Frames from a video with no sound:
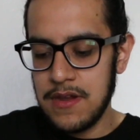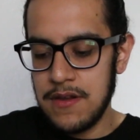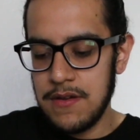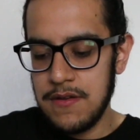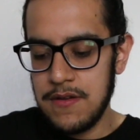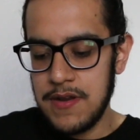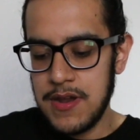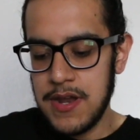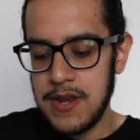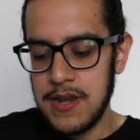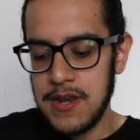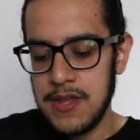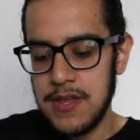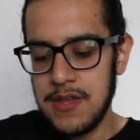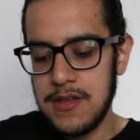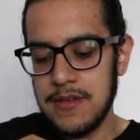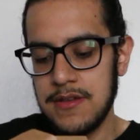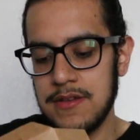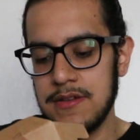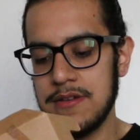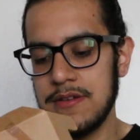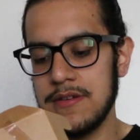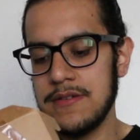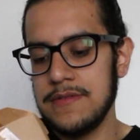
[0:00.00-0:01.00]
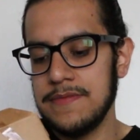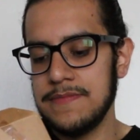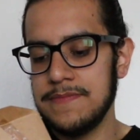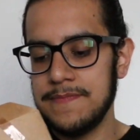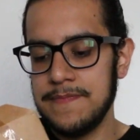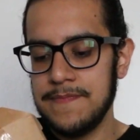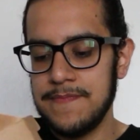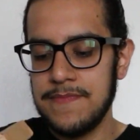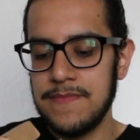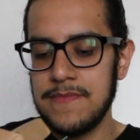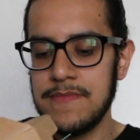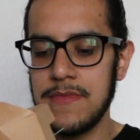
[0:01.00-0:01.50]
Alrighty.
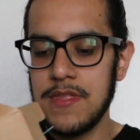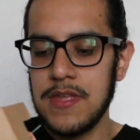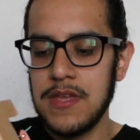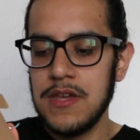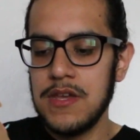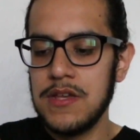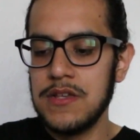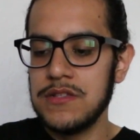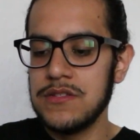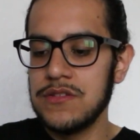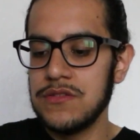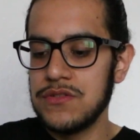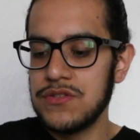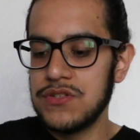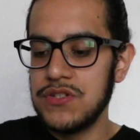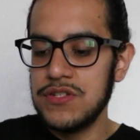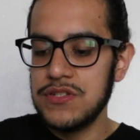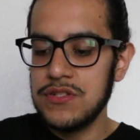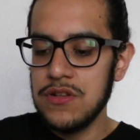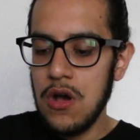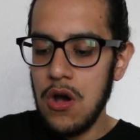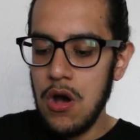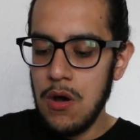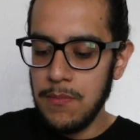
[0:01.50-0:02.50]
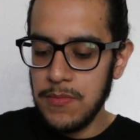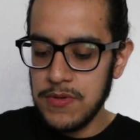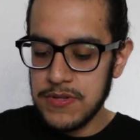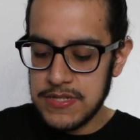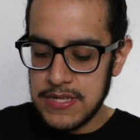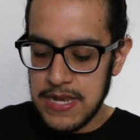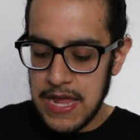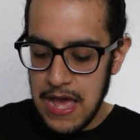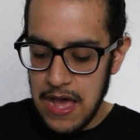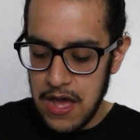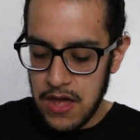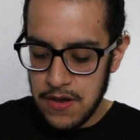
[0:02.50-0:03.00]
She's almost
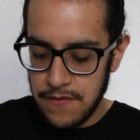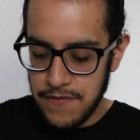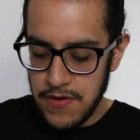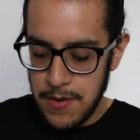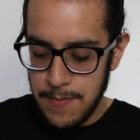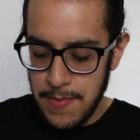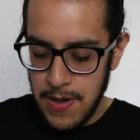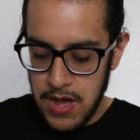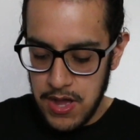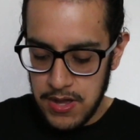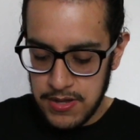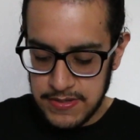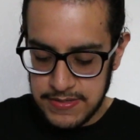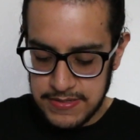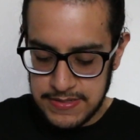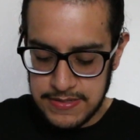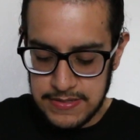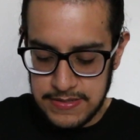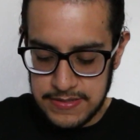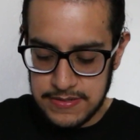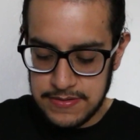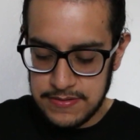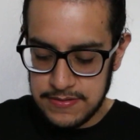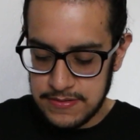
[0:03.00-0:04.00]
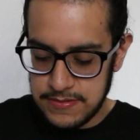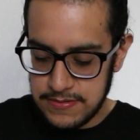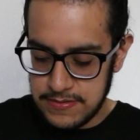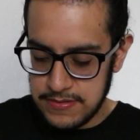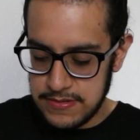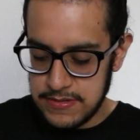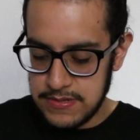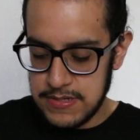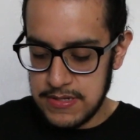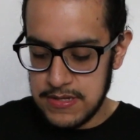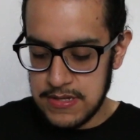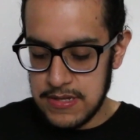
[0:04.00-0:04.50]
out of her box.
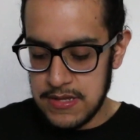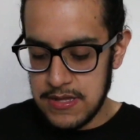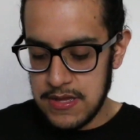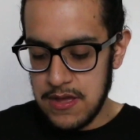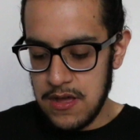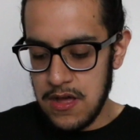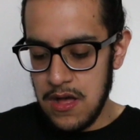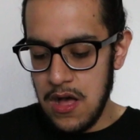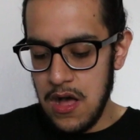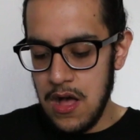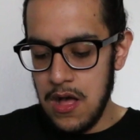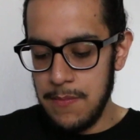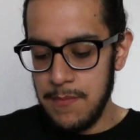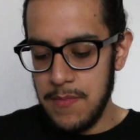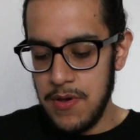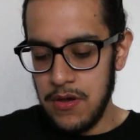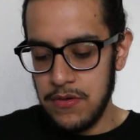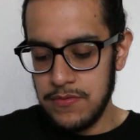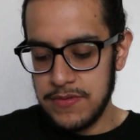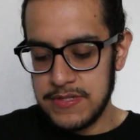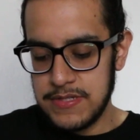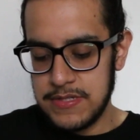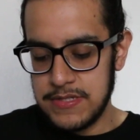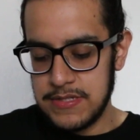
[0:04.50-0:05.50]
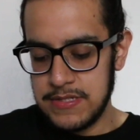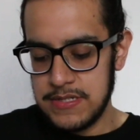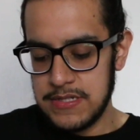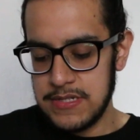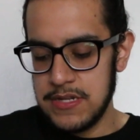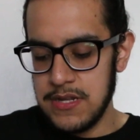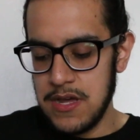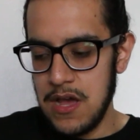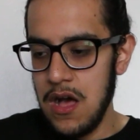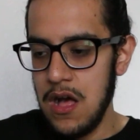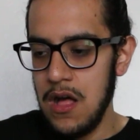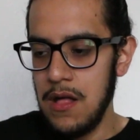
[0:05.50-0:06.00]
Almost.
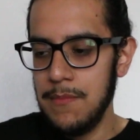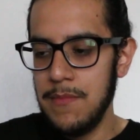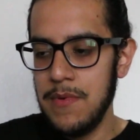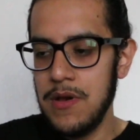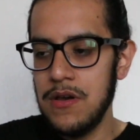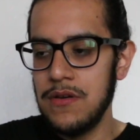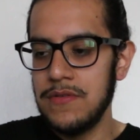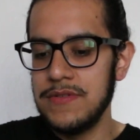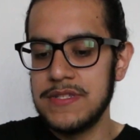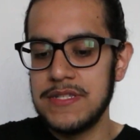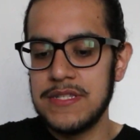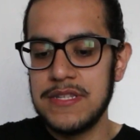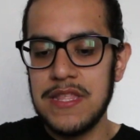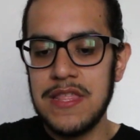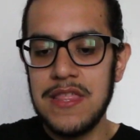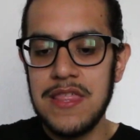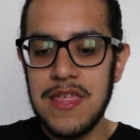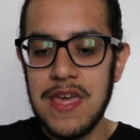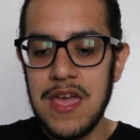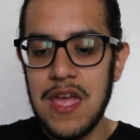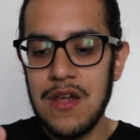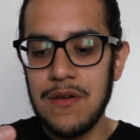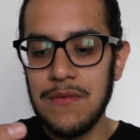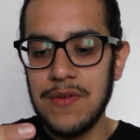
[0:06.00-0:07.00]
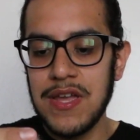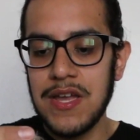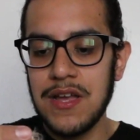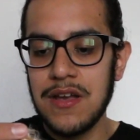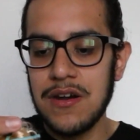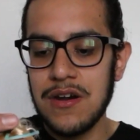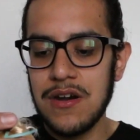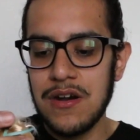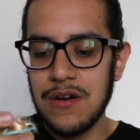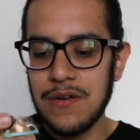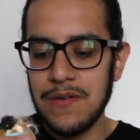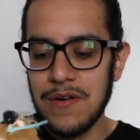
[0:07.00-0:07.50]
Almost. There we
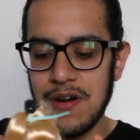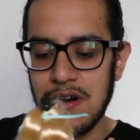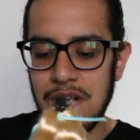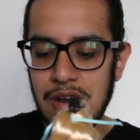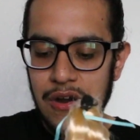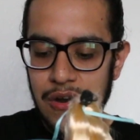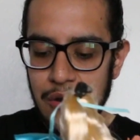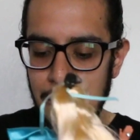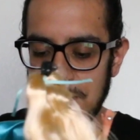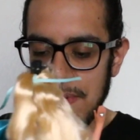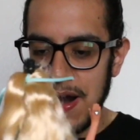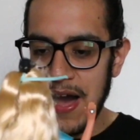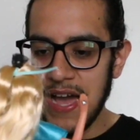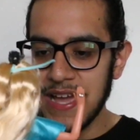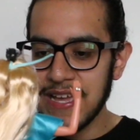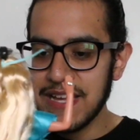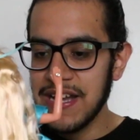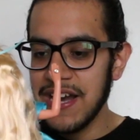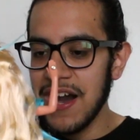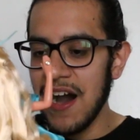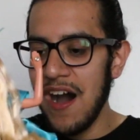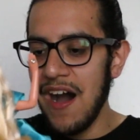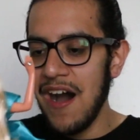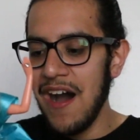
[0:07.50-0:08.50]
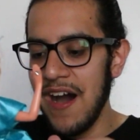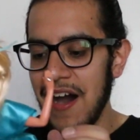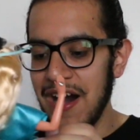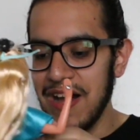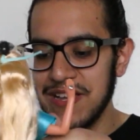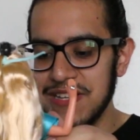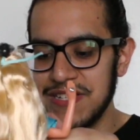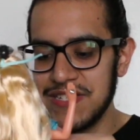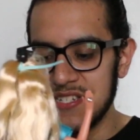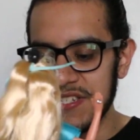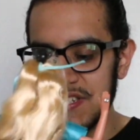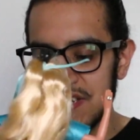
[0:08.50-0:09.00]
go. Oh my
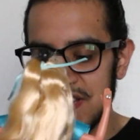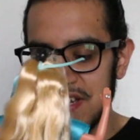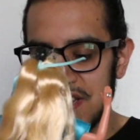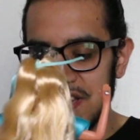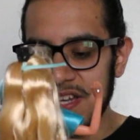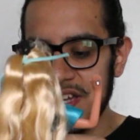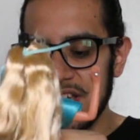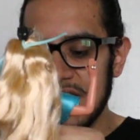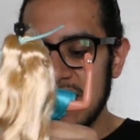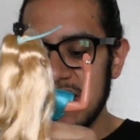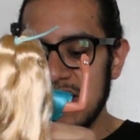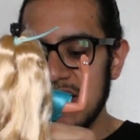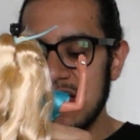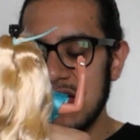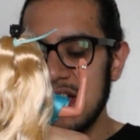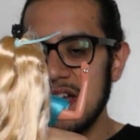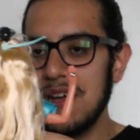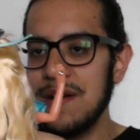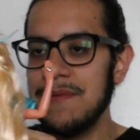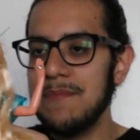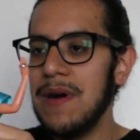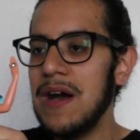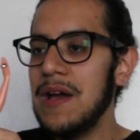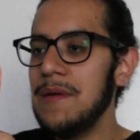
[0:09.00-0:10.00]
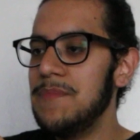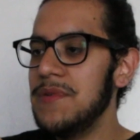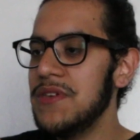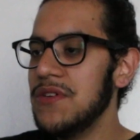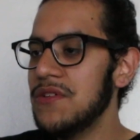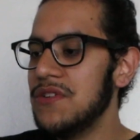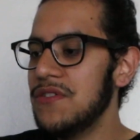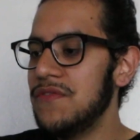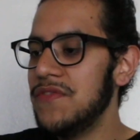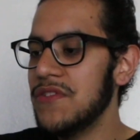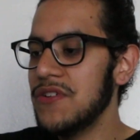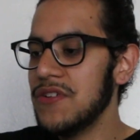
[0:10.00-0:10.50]
gosh. My
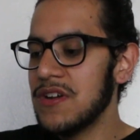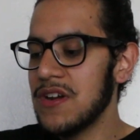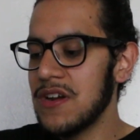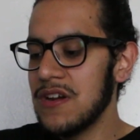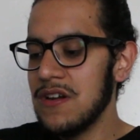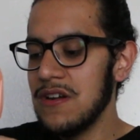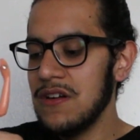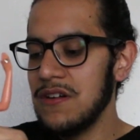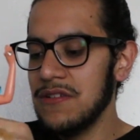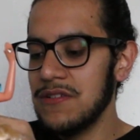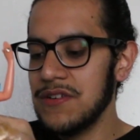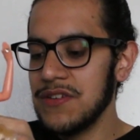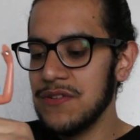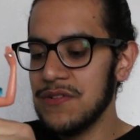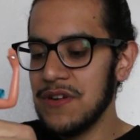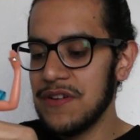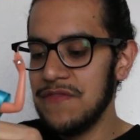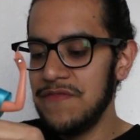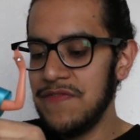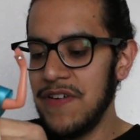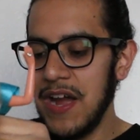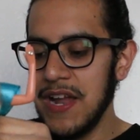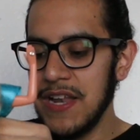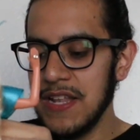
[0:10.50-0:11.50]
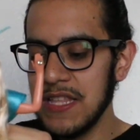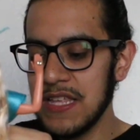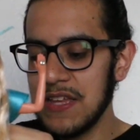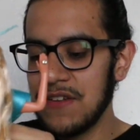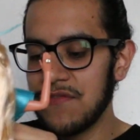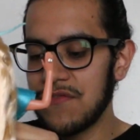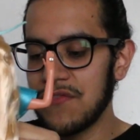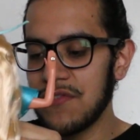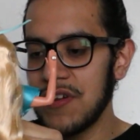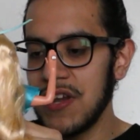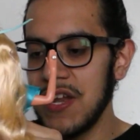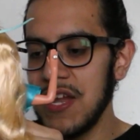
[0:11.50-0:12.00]
beautiful girl, you are finally
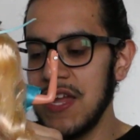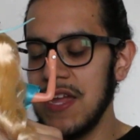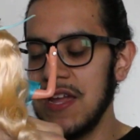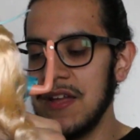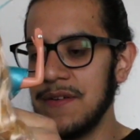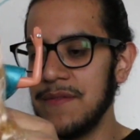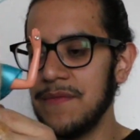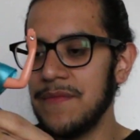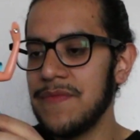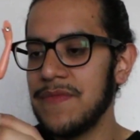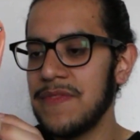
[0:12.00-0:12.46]
free.